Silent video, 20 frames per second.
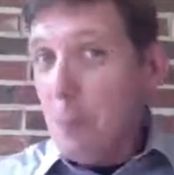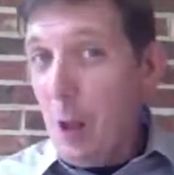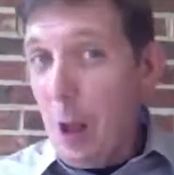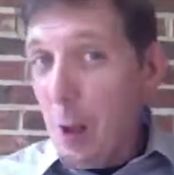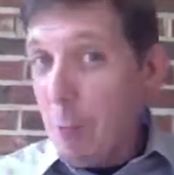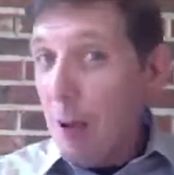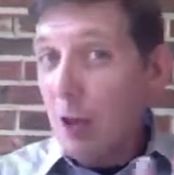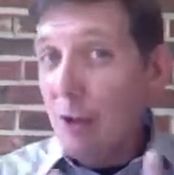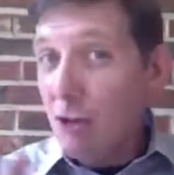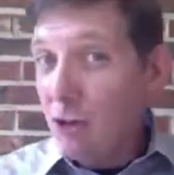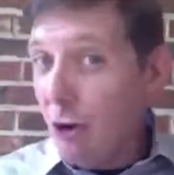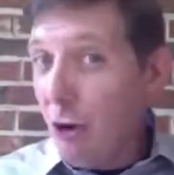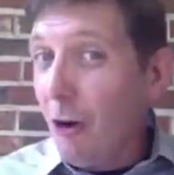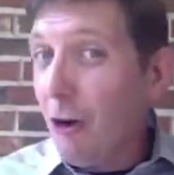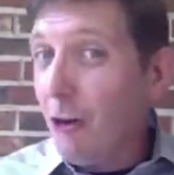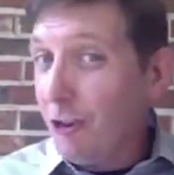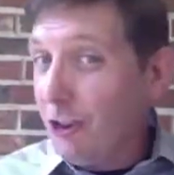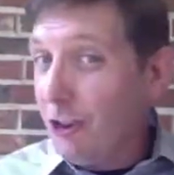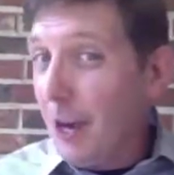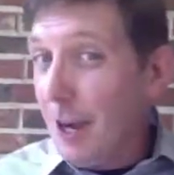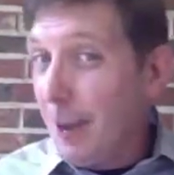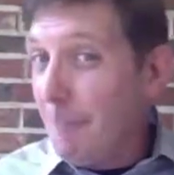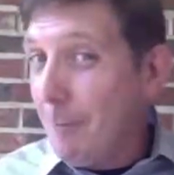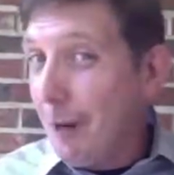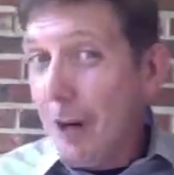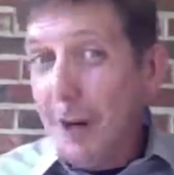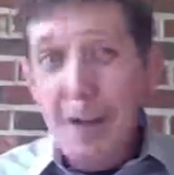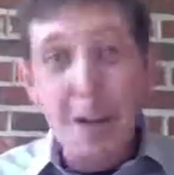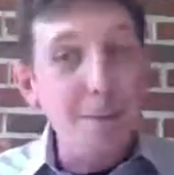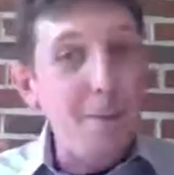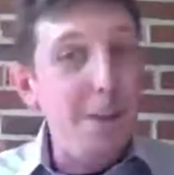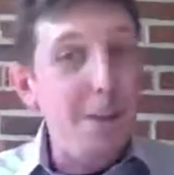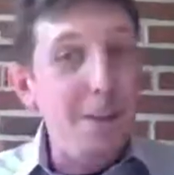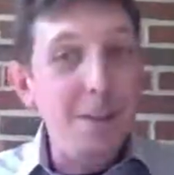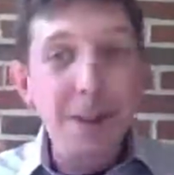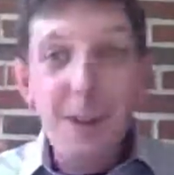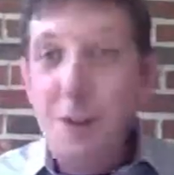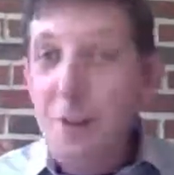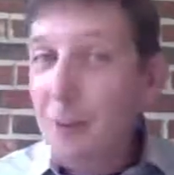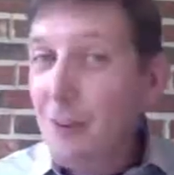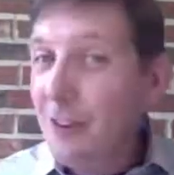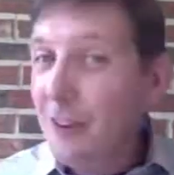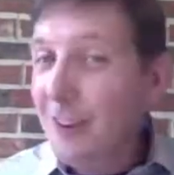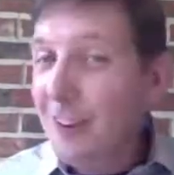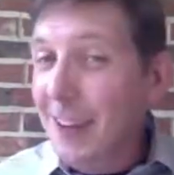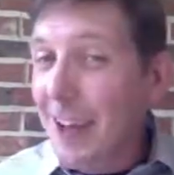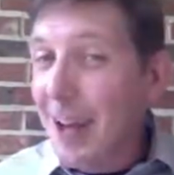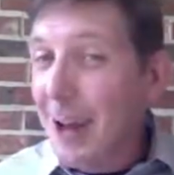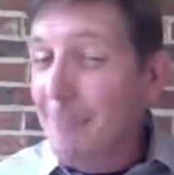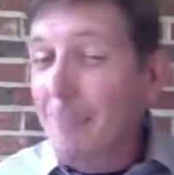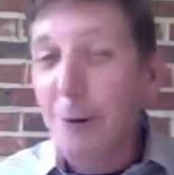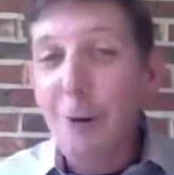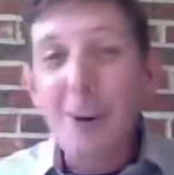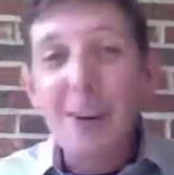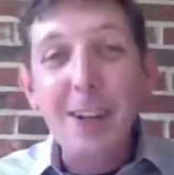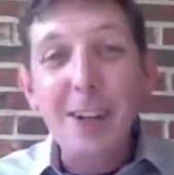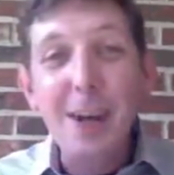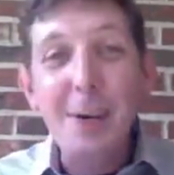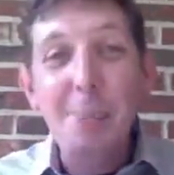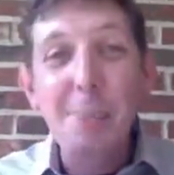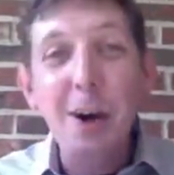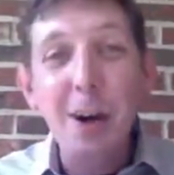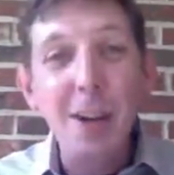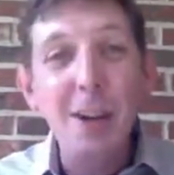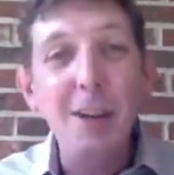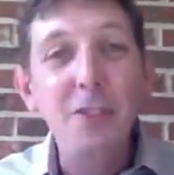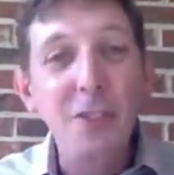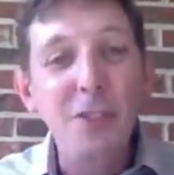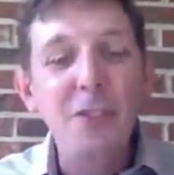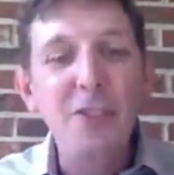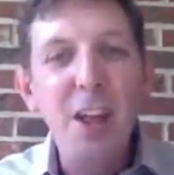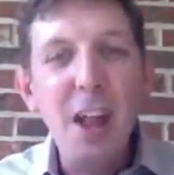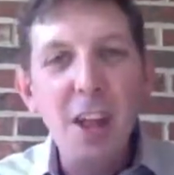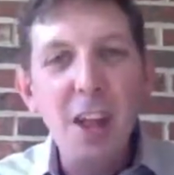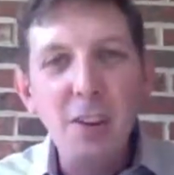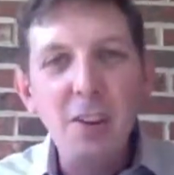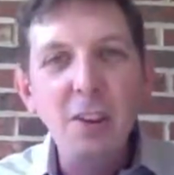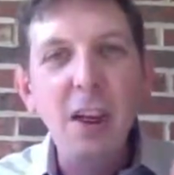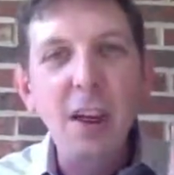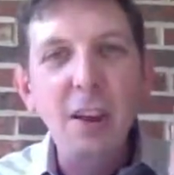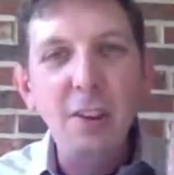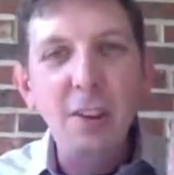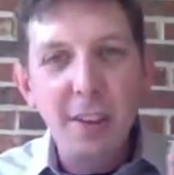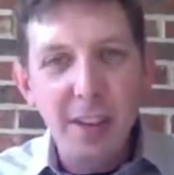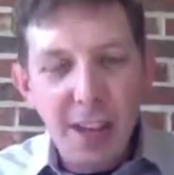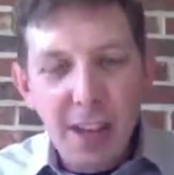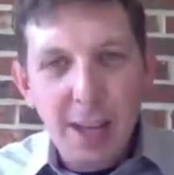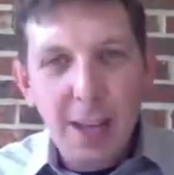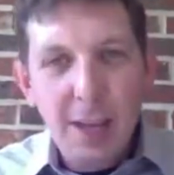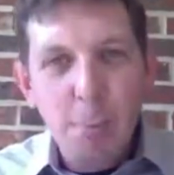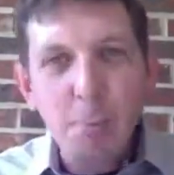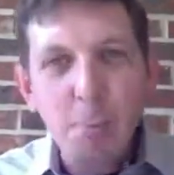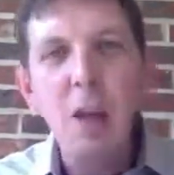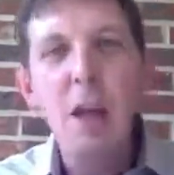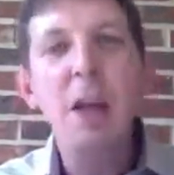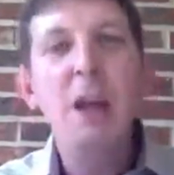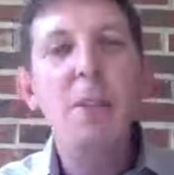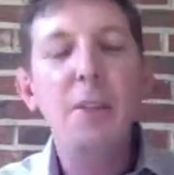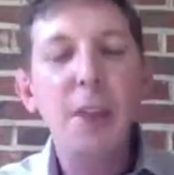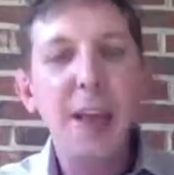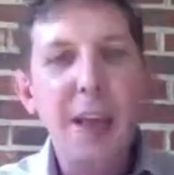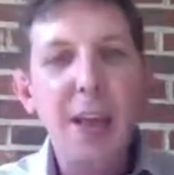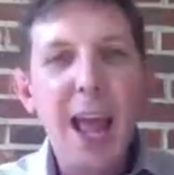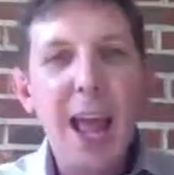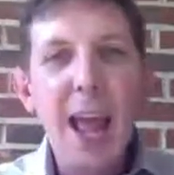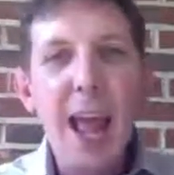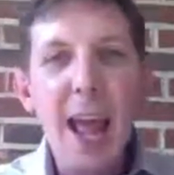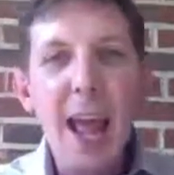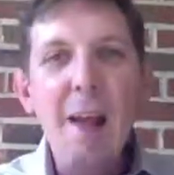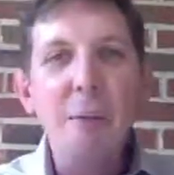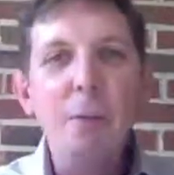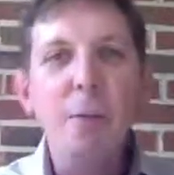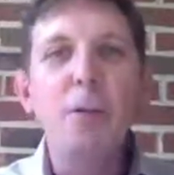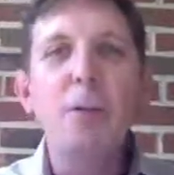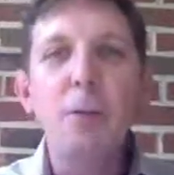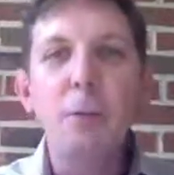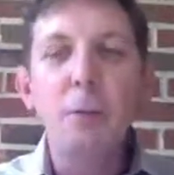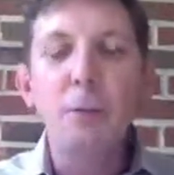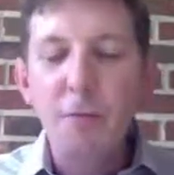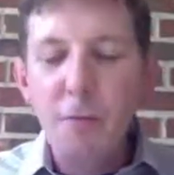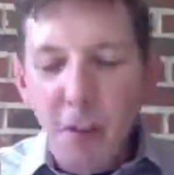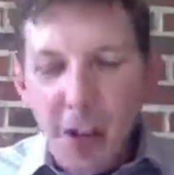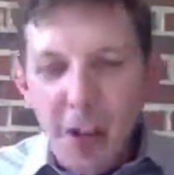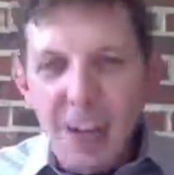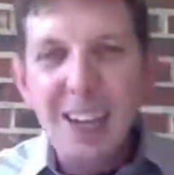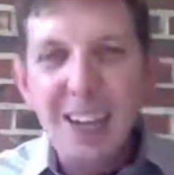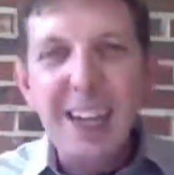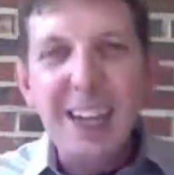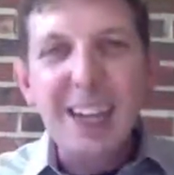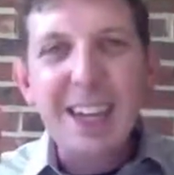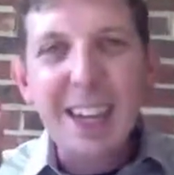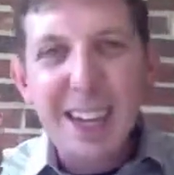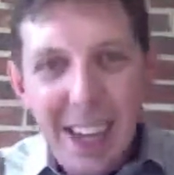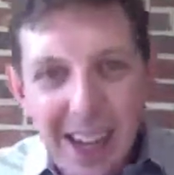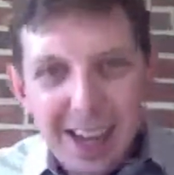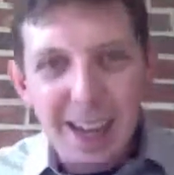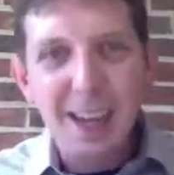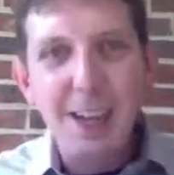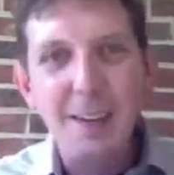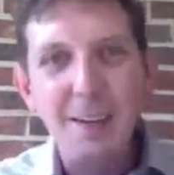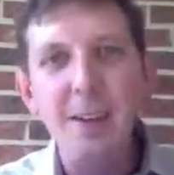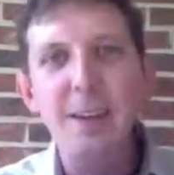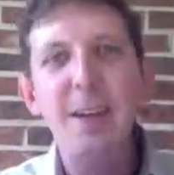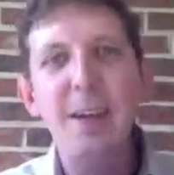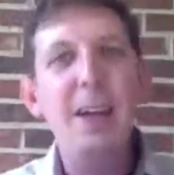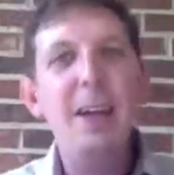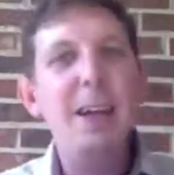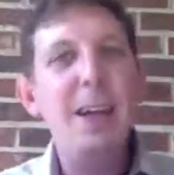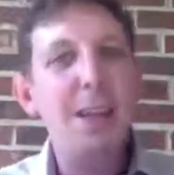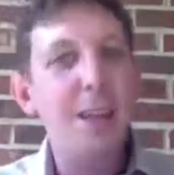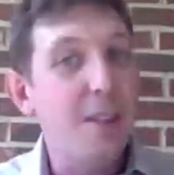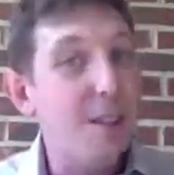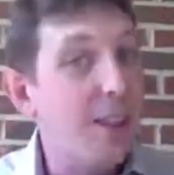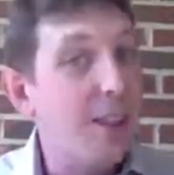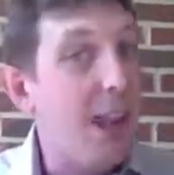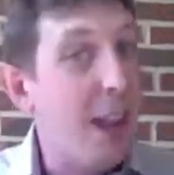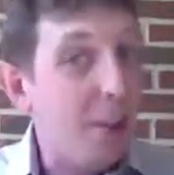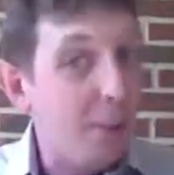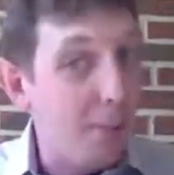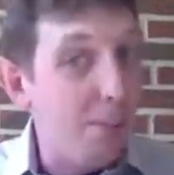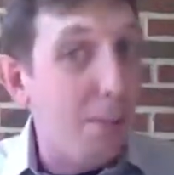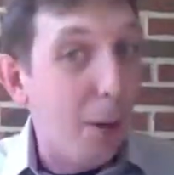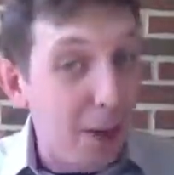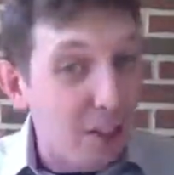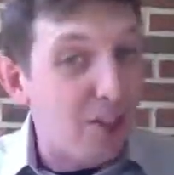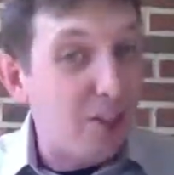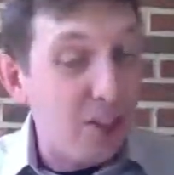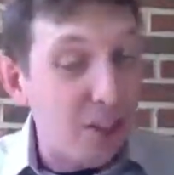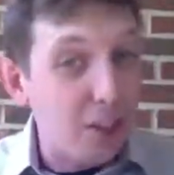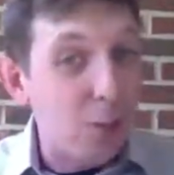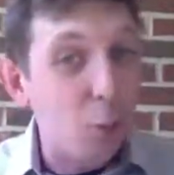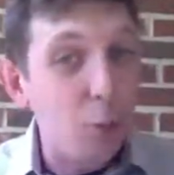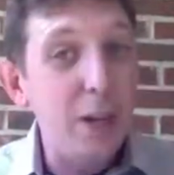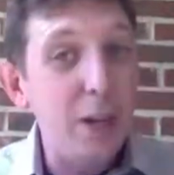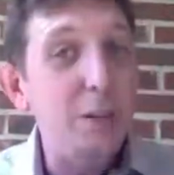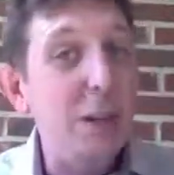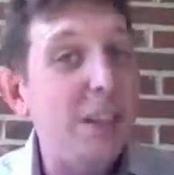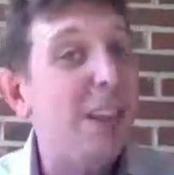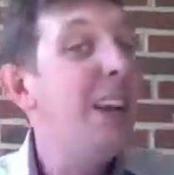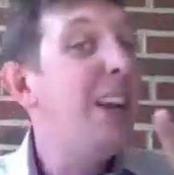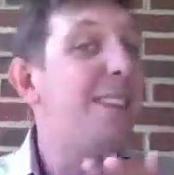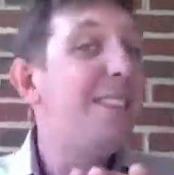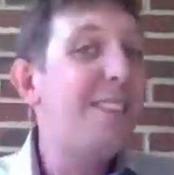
I'm not charging any money, and neither is the library. Come on and send a team that had their funding cut in the last budget agreement.